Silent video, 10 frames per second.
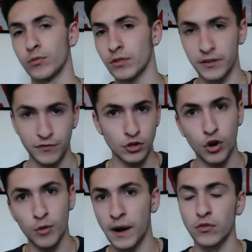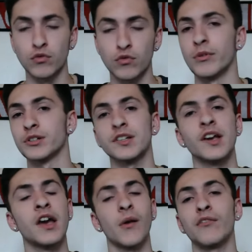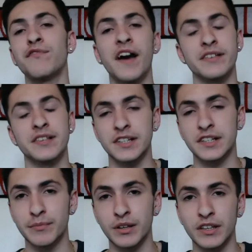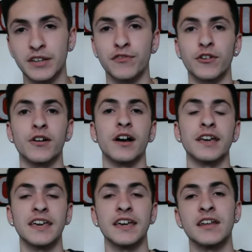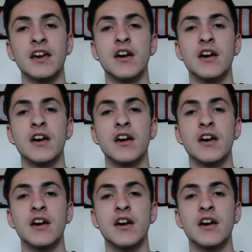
if you go by the rumors, around 5 to 6 million for a kid